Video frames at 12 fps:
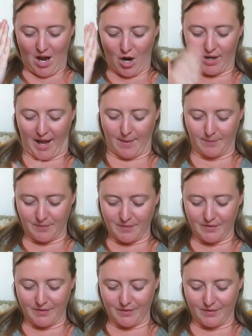Okay,
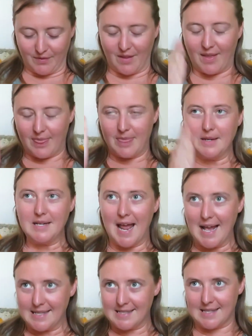the
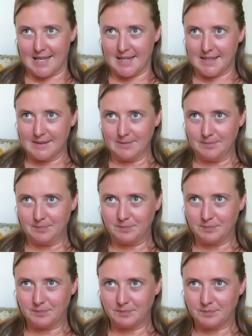next thing
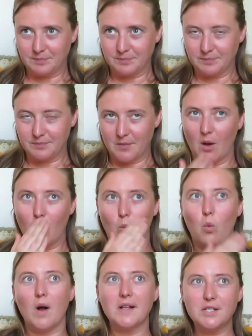
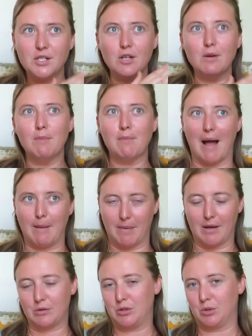once you
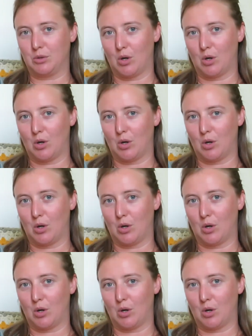map out your